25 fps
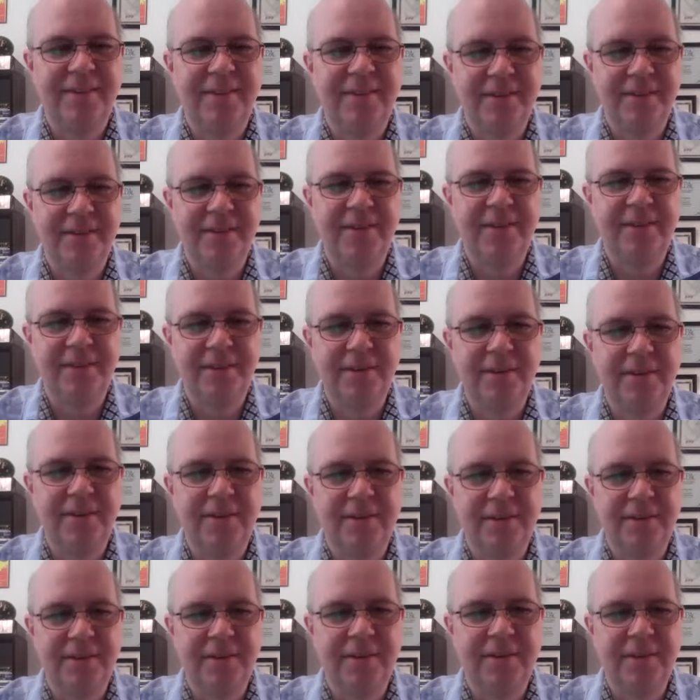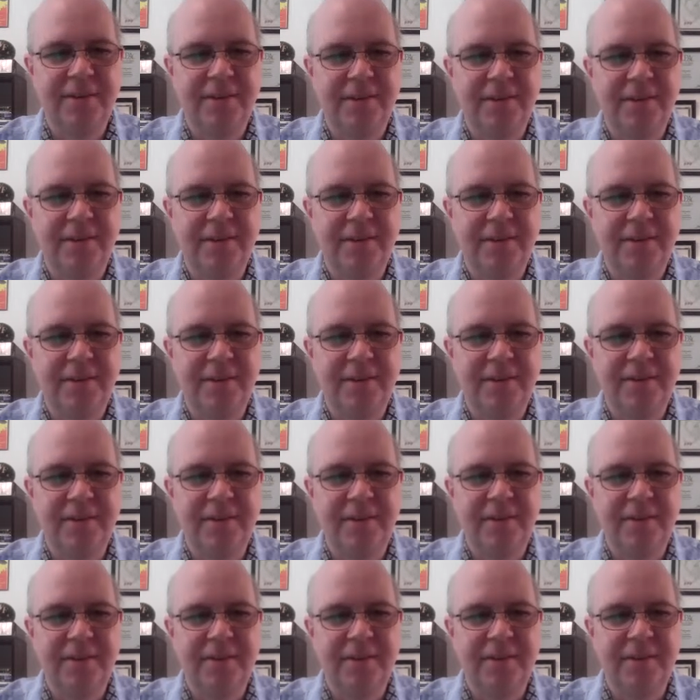
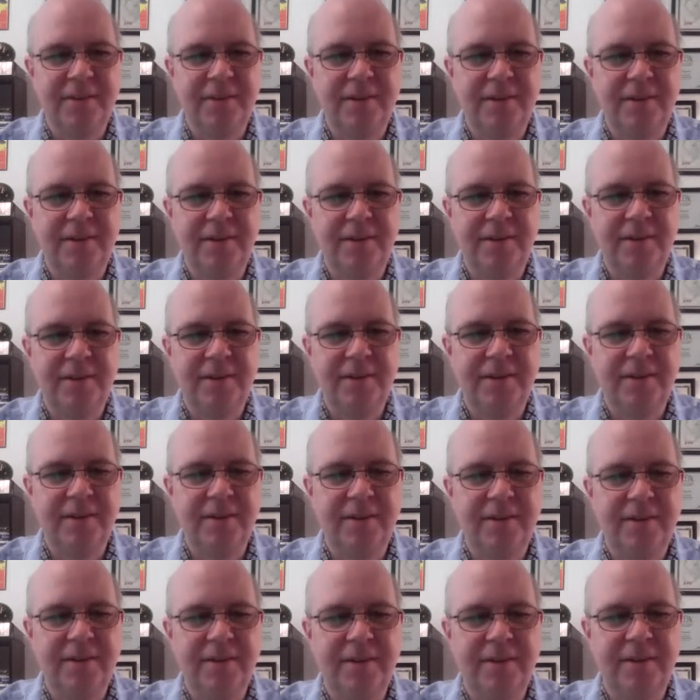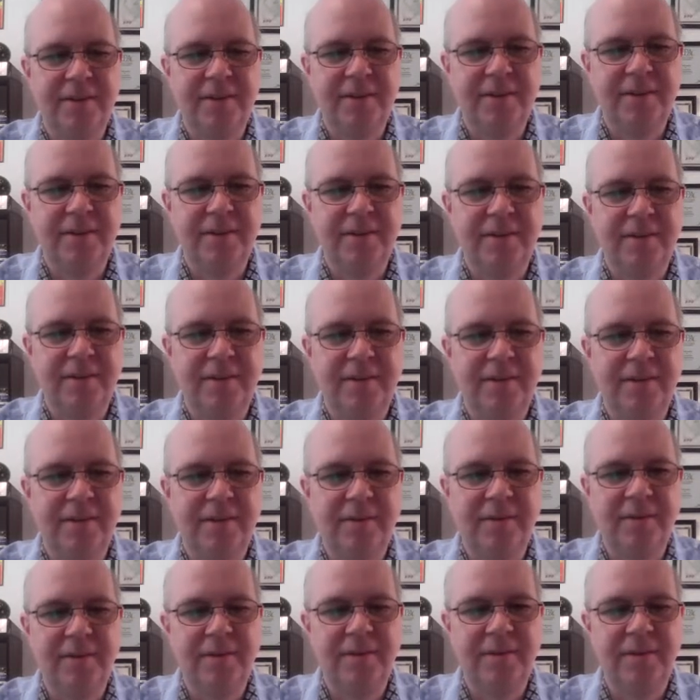
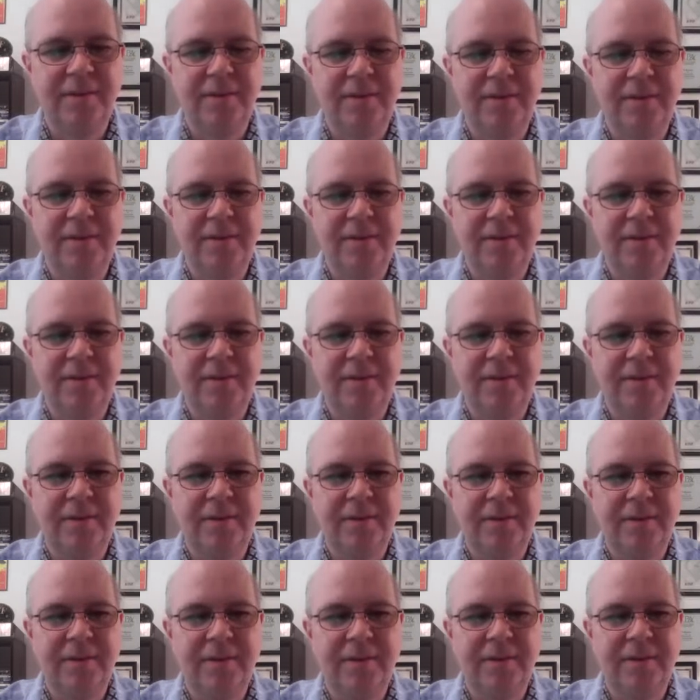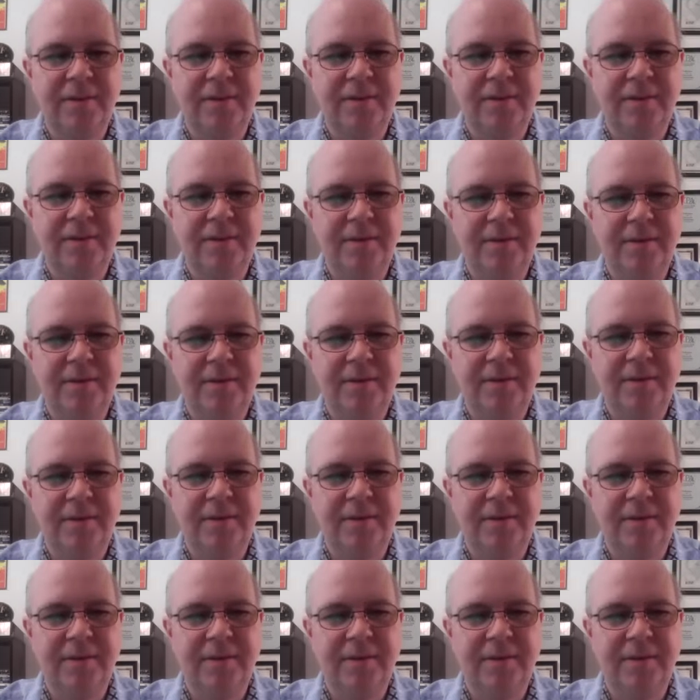(silent)